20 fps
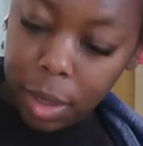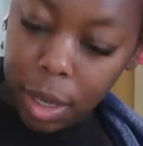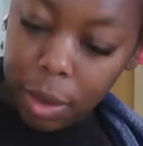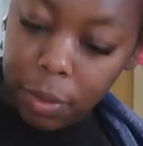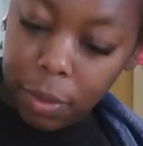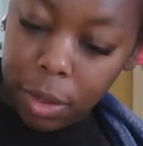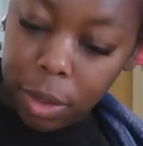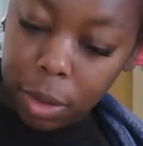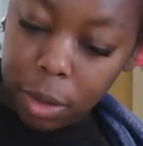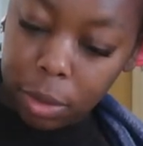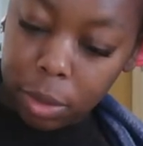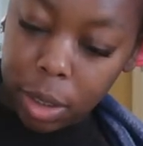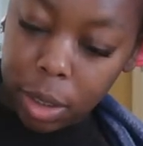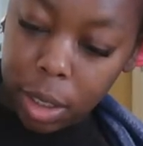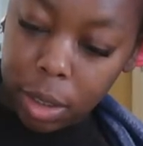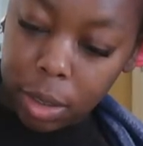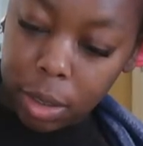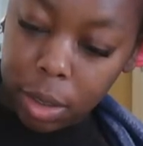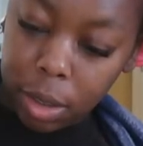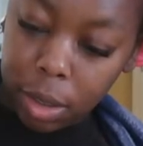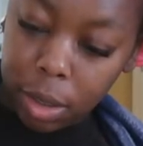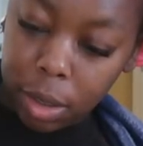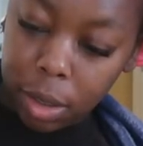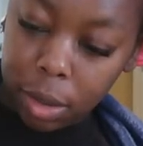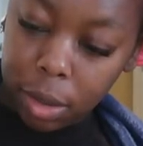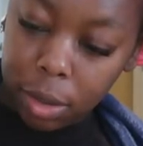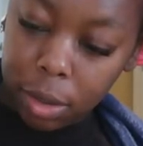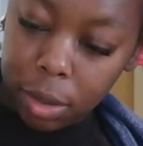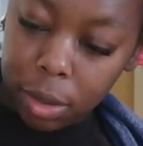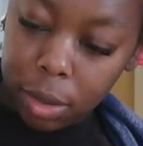If it don't taste
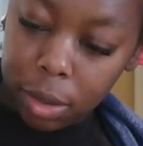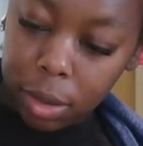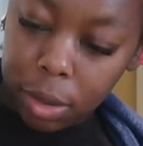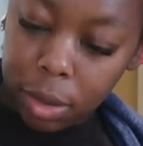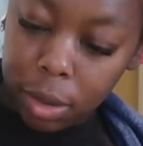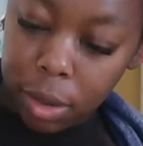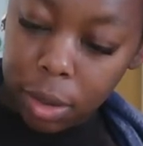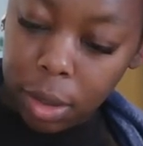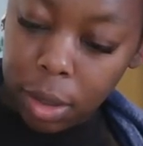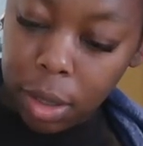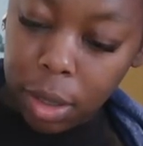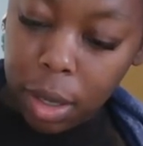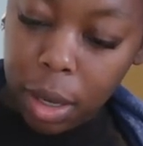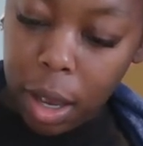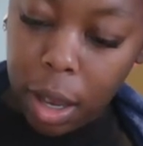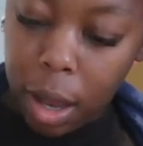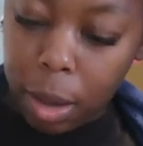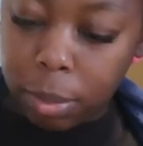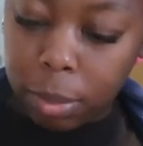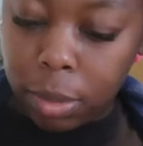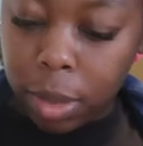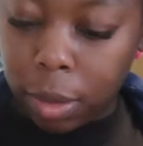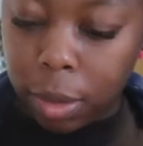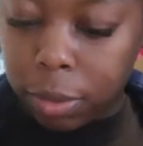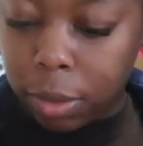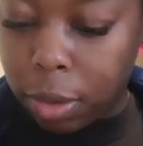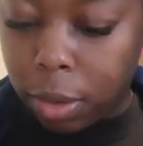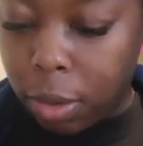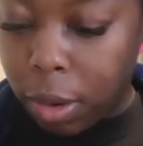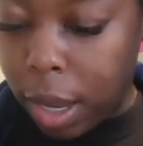good, I'm
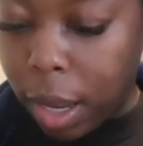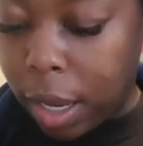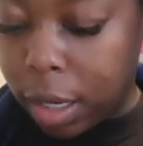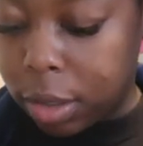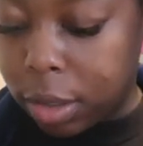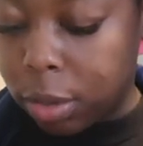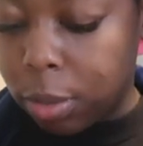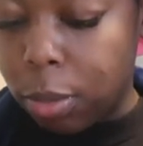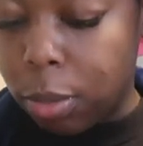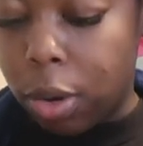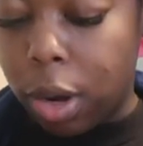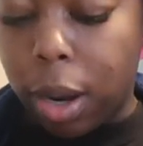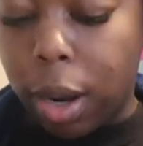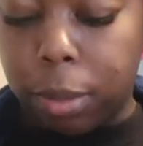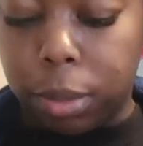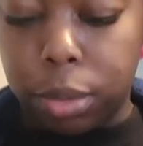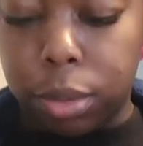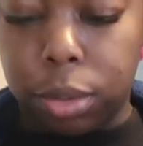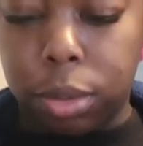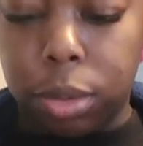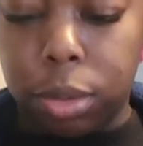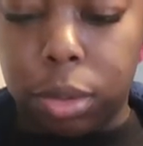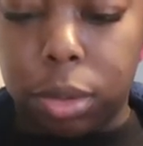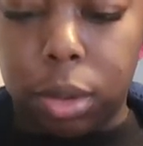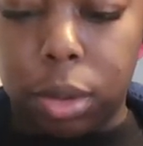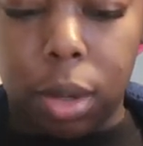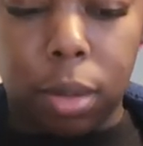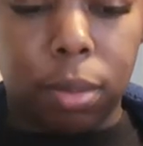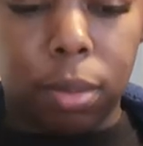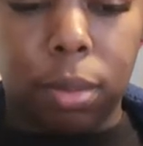definitely gonna add some more apple juice or
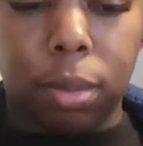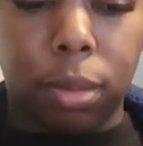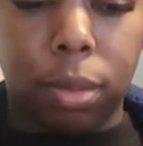something.